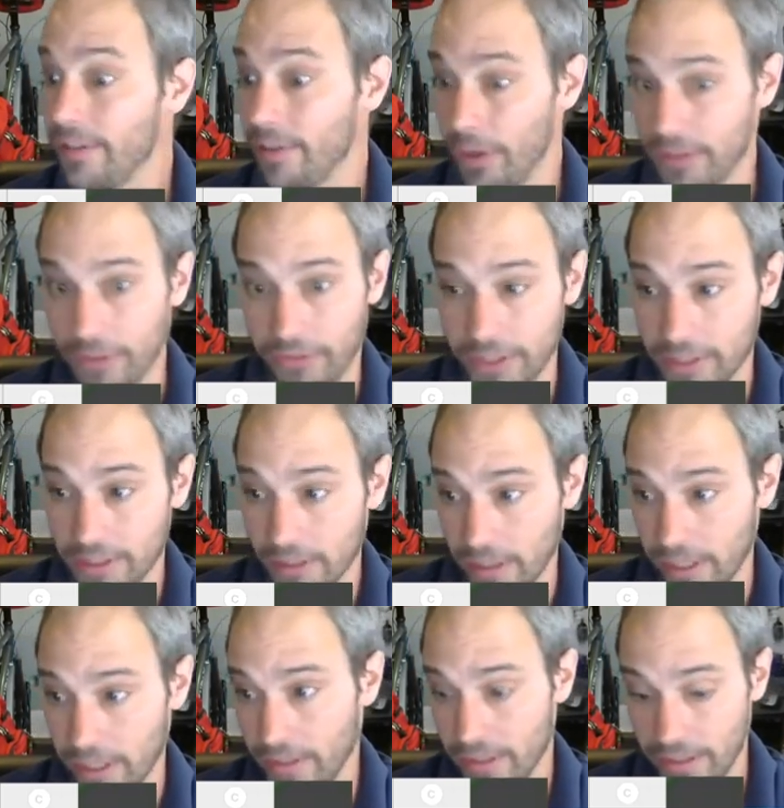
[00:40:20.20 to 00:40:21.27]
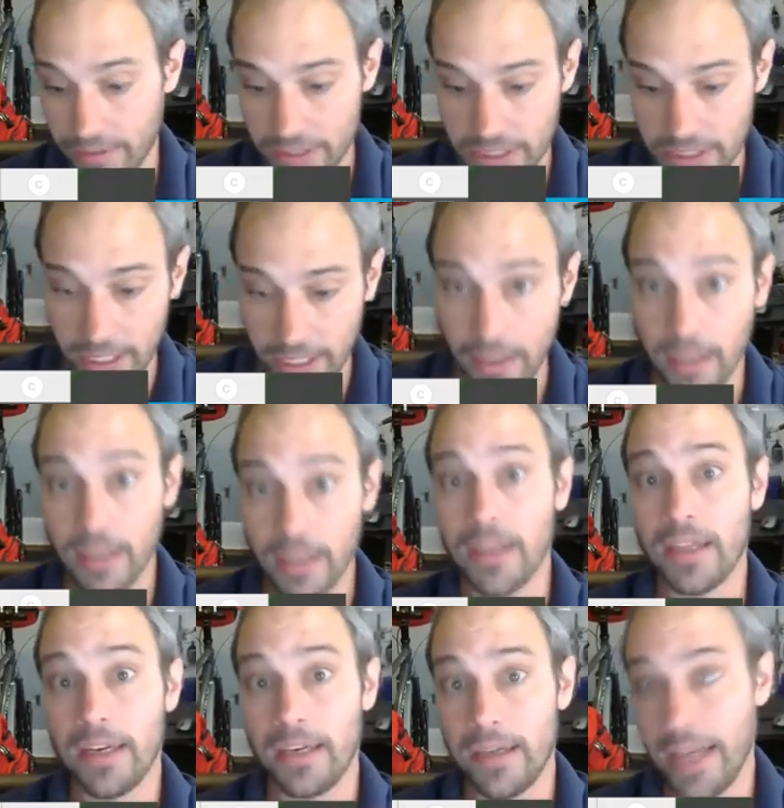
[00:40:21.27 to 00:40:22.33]
most efficient link in the chain,
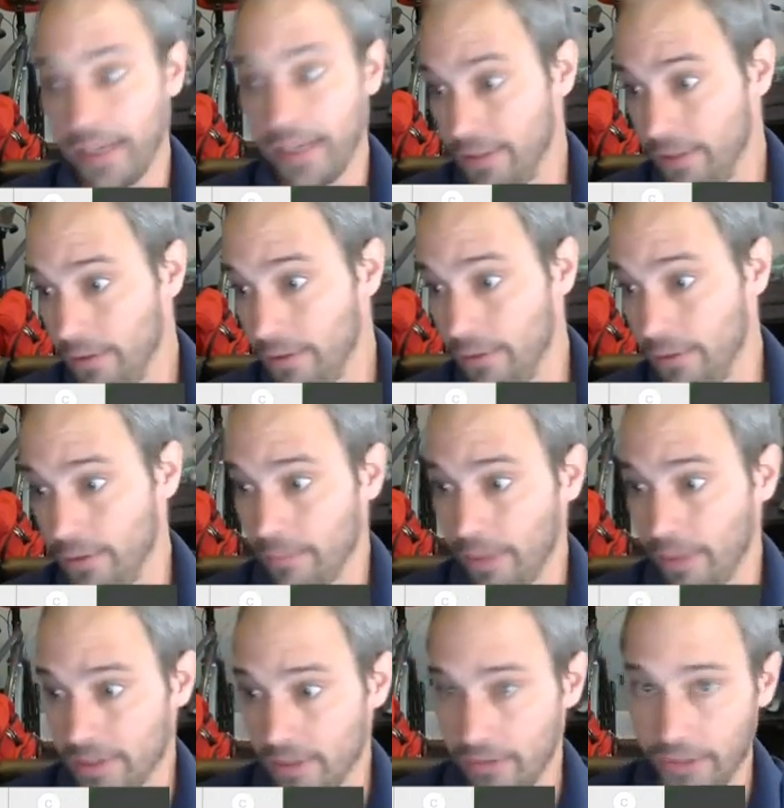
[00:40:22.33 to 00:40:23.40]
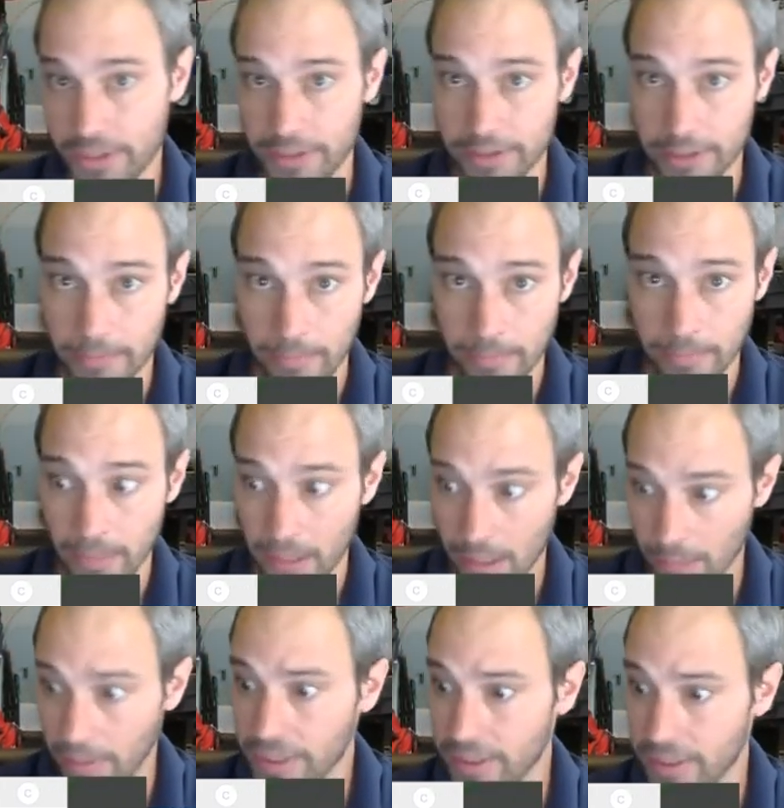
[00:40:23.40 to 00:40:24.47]
next to combustion efficiency.
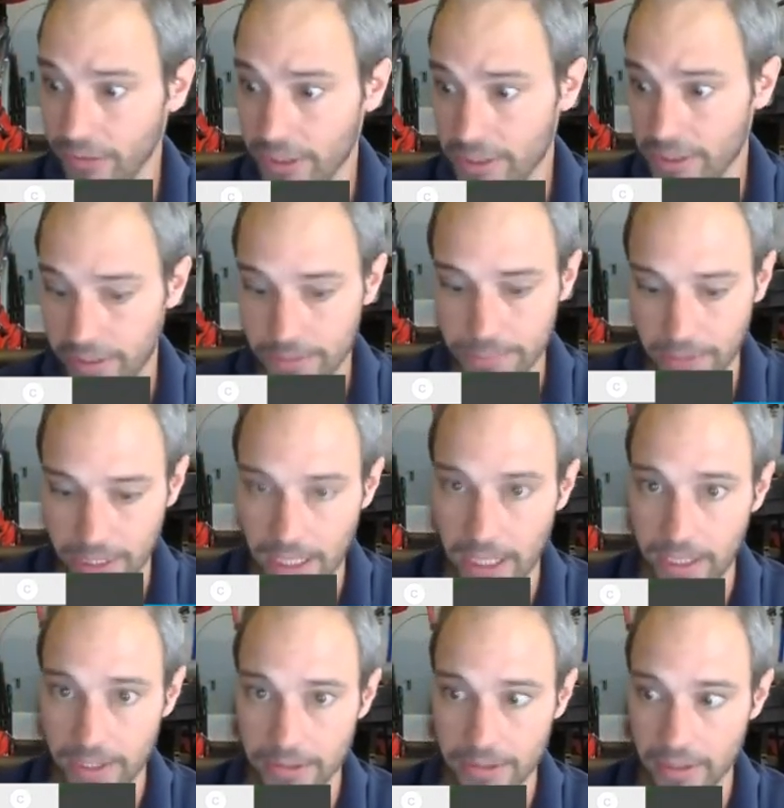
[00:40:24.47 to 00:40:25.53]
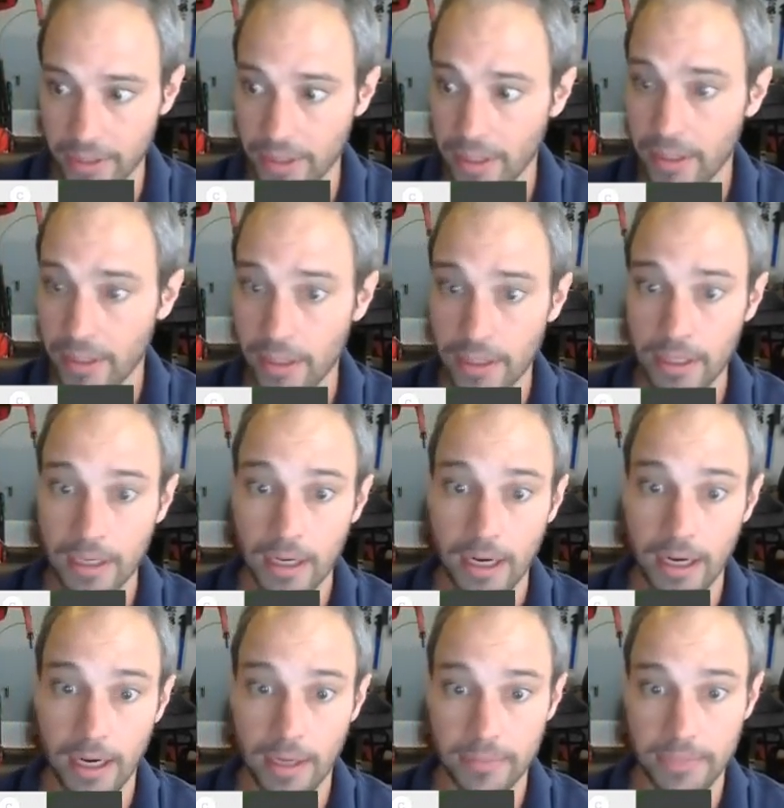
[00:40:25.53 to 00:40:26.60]
Combustion efficiency is pretty high usually,
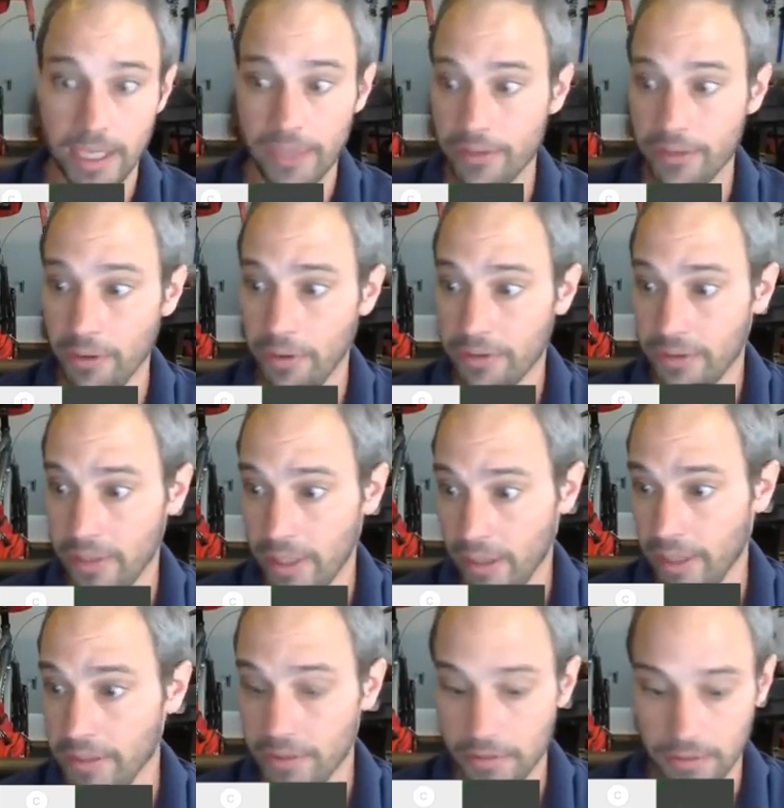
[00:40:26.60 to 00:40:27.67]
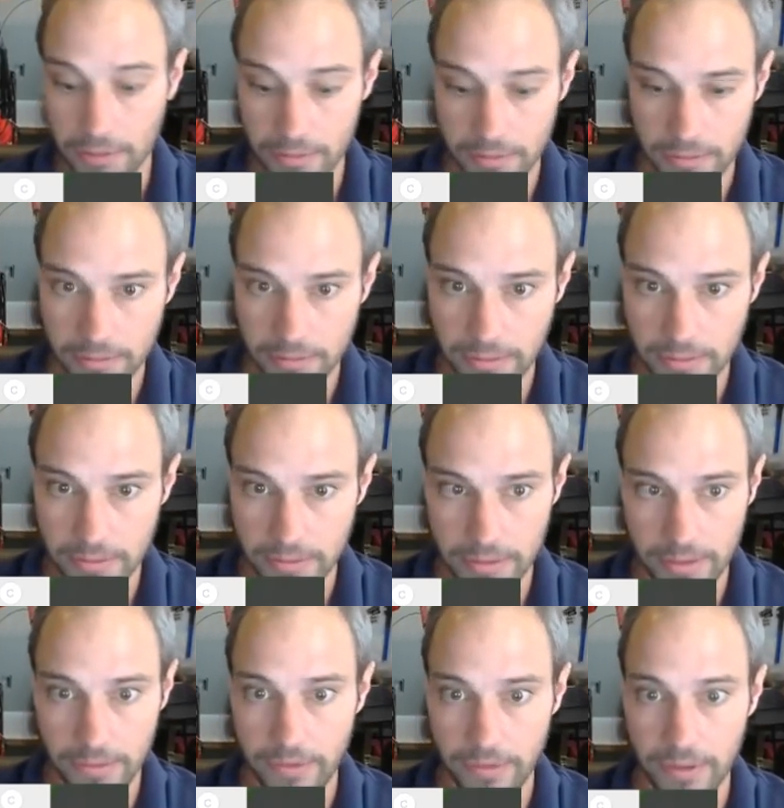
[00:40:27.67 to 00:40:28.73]
and so is electrical
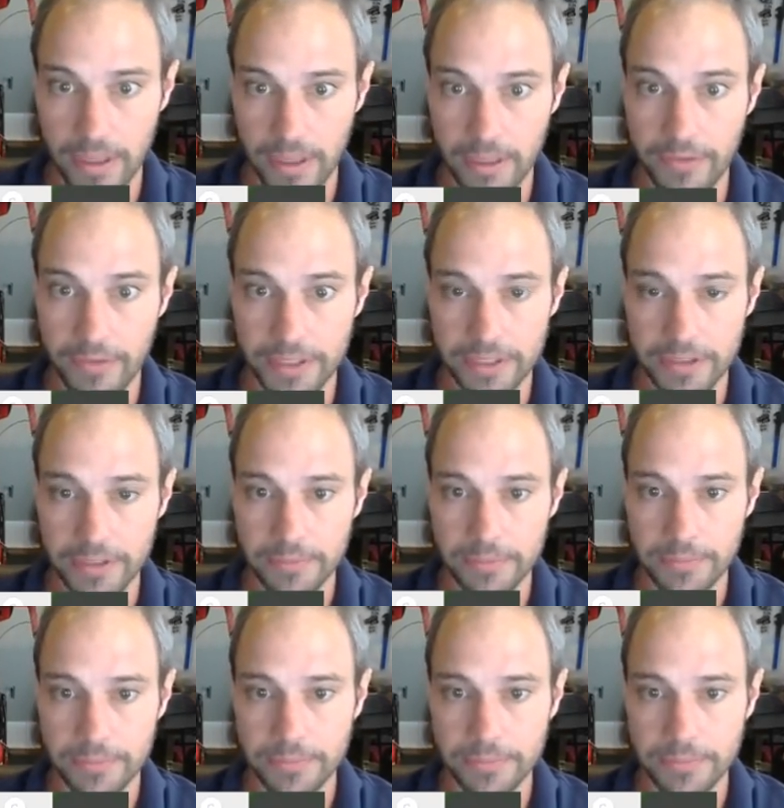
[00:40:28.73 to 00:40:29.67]
efficiency.